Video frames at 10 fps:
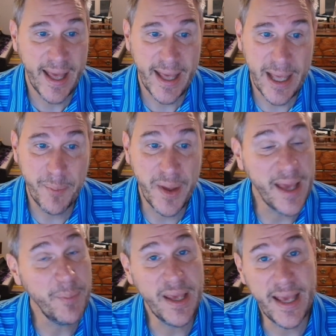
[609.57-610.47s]
it may
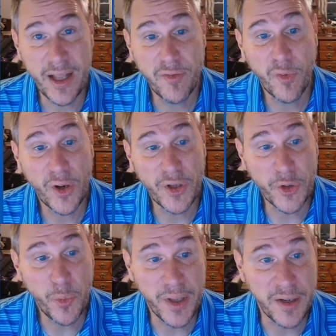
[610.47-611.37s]
be in for a
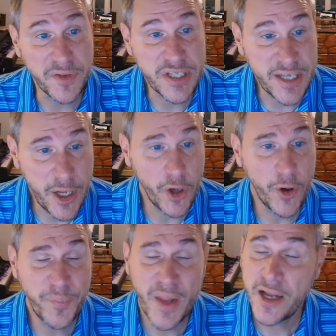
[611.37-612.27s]
little bit of
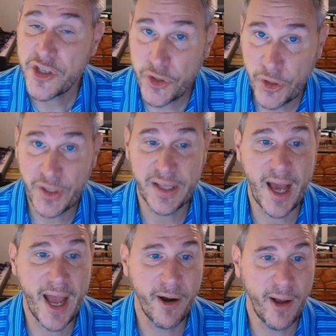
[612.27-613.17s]
snow. Certainly the
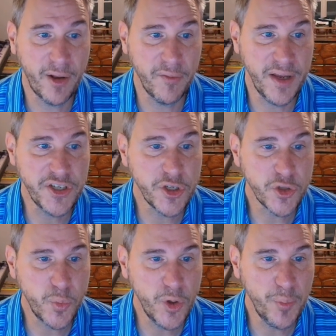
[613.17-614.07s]
higher
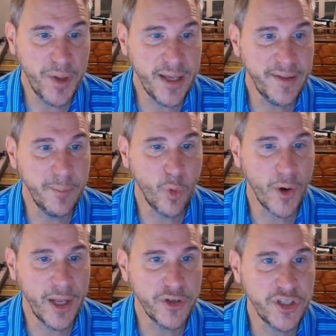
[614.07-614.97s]
elevations will be, and then more
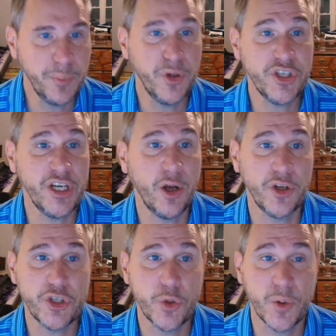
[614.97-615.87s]
energy pushing on
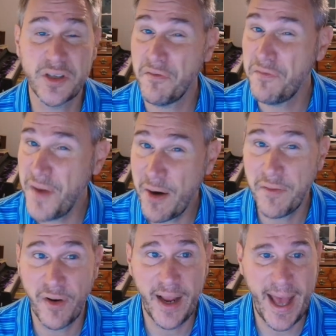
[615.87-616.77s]
shore. It's a very,
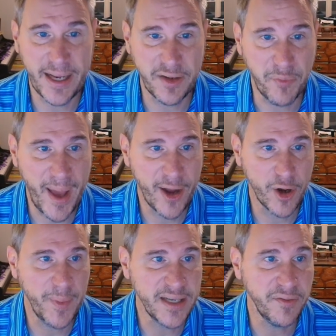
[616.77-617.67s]
very active
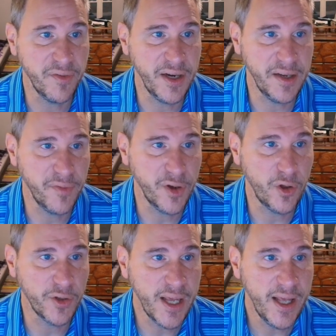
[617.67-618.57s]
pattern, makes it very
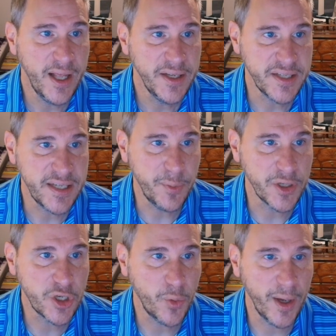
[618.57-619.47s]
difficult to see
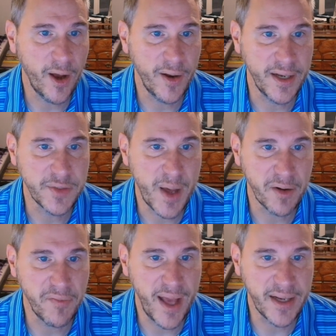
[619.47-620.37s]
what's going on. And as a matter
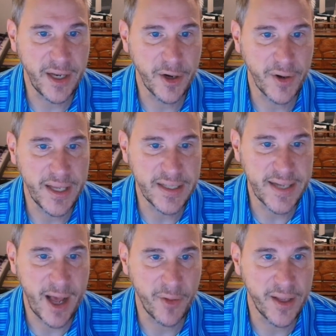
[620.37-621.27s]
of fact, here is
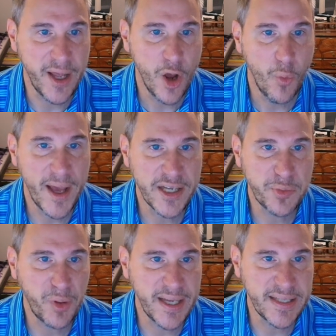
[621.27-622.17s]
how the west
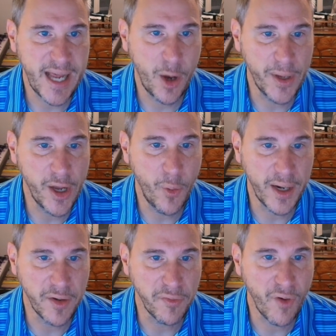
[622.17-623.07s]
plays out. We go on
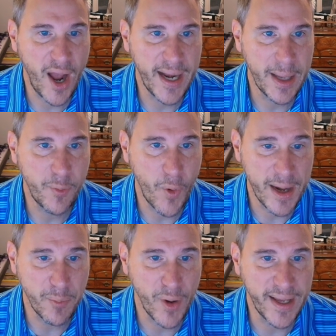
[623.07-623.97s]
into Friday,
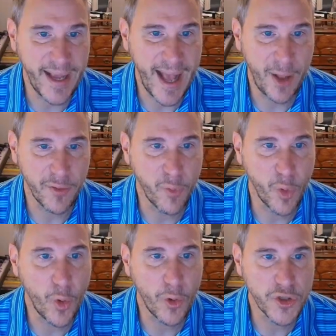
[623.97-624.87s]
rain breaking out in the four
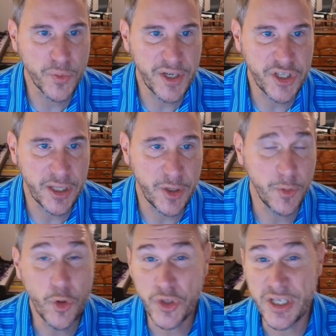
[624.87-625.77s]
Corners region, the
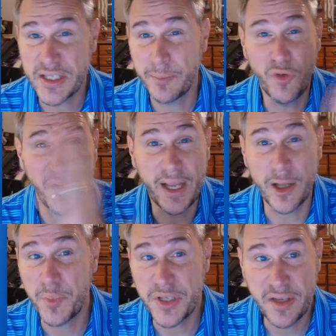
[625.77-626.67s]
new system moving into
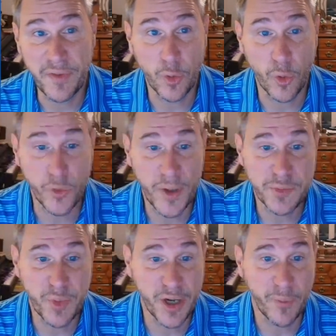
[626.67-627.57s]
the Pacific Northwest,
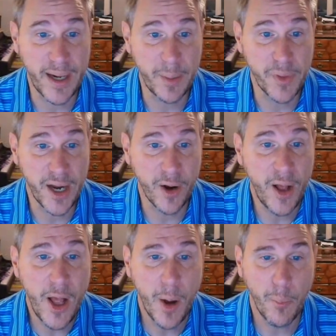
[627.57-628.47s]
bringing rain up there.
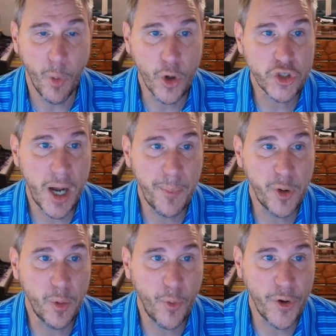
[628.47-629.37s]
More
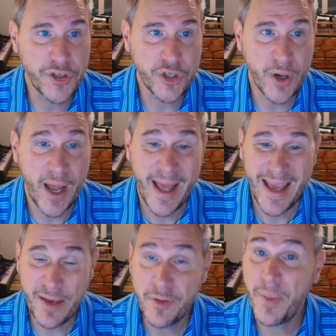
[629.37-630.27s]
tropical moisture,
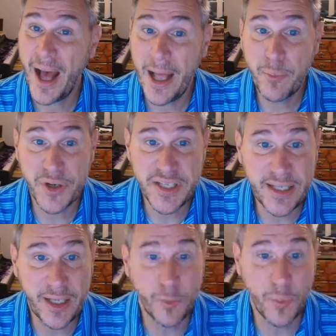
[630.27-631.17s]
even behind
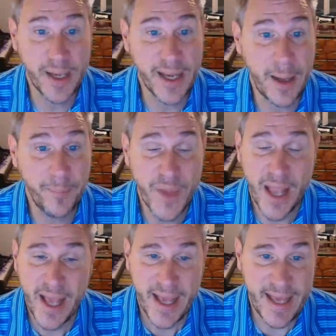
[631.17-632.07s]
Priscilla, will become
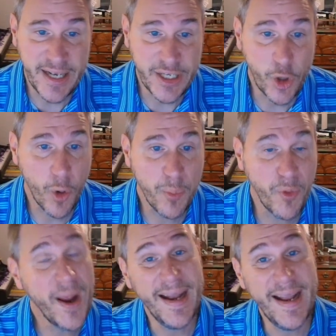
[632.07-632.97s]

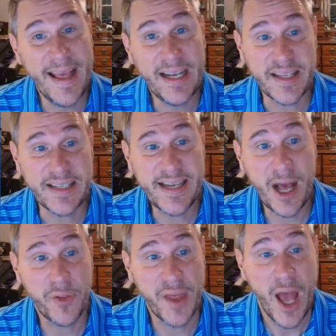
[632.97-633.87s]
incorporated into the
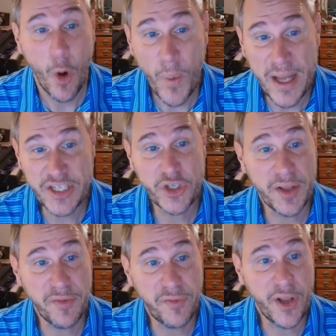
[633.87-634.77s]
south.
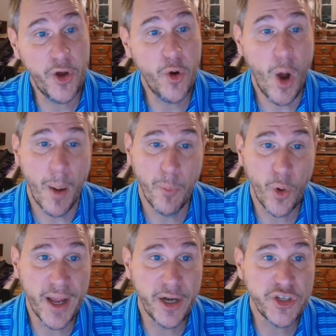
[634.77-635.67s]
Westerly flow,
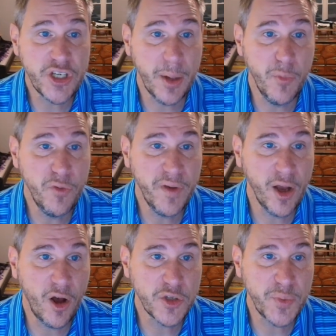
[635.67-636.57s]
more energy moving
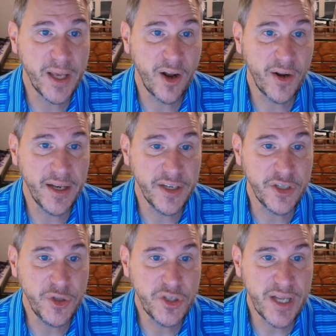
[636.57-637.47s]
on as we get on into
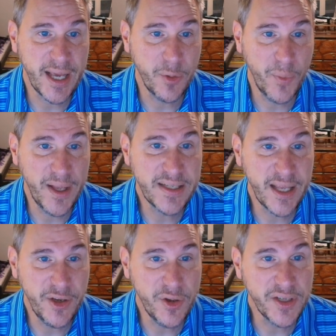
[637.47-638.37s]
Tuesday and Wednesday,
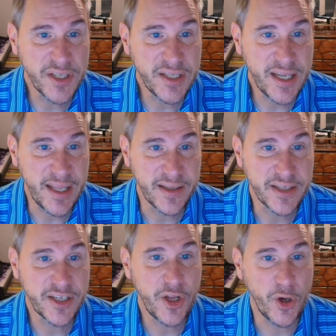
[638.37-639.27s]
and you can just see the
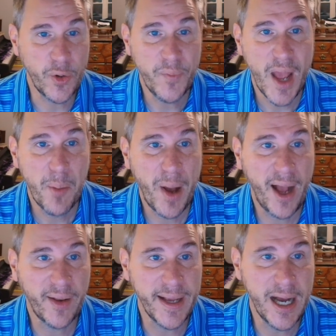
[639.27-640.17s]
snow
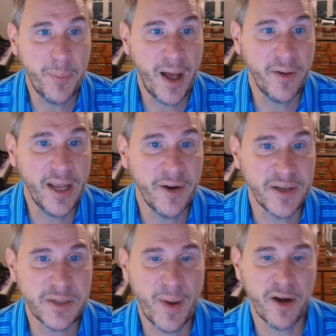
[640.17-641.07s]
piling up out here. And
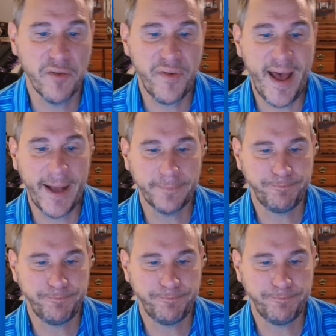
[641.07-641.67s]
as a matter of fact,